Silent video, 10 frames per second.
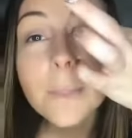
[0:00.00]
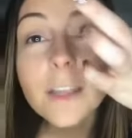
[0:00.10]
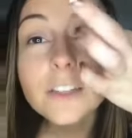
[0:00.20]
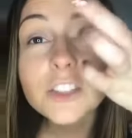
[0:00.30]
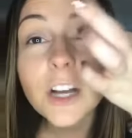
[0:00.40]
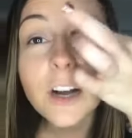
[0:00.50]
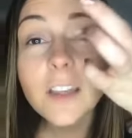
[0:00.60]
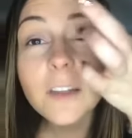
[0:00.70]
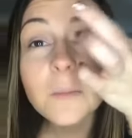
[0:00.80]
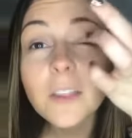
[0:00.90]
sharing
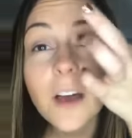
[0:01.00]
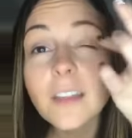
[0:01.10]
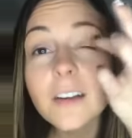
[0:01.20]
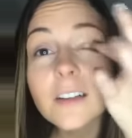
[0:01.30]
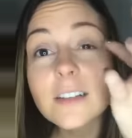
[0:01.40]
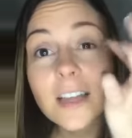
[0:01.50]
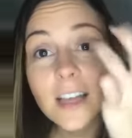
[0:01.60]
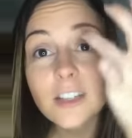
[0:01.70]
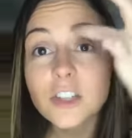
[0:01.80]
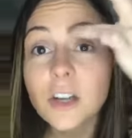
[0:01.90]
them with others
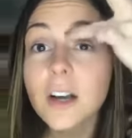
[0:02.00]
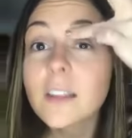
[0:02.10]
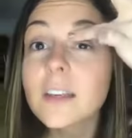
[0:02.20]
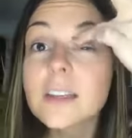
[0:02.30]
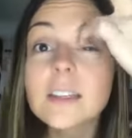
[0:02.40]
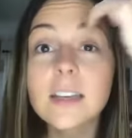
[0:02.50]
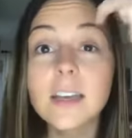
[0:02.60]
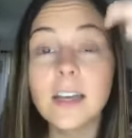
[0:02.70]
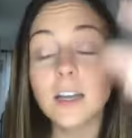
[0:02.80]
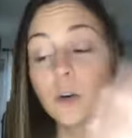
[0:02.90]
and sharing this
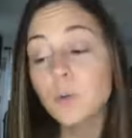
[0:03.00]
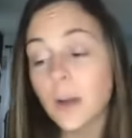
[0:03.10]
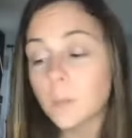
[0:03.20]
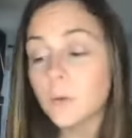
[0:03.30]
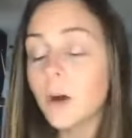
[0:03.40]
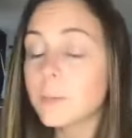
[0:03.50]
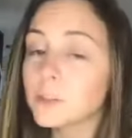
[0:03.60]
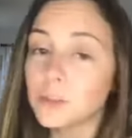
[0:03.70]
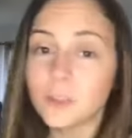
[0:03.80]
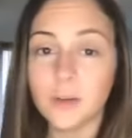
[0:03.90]
incredible
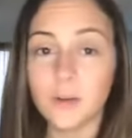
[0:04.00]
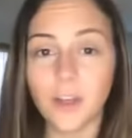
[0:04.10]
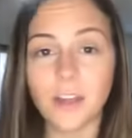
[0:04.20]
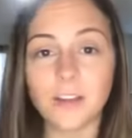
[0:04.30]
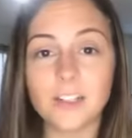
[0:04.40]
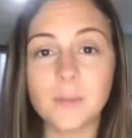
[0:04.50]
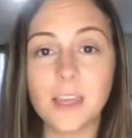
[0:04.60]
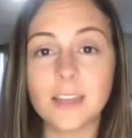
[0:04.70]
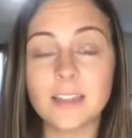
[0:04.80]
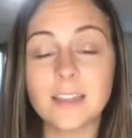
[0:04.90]
opportunity with others
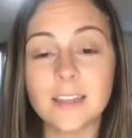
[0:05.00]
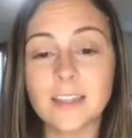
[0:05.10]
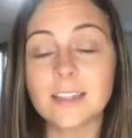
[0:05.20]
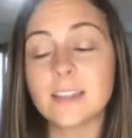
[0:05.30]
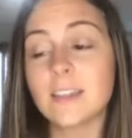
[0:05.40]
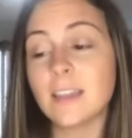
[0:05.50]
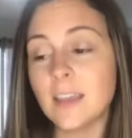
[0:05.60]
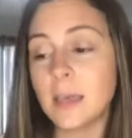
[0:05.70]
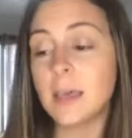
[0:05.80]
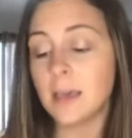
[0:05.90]
because this is
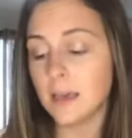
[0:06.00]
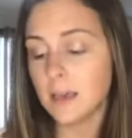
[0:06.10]
the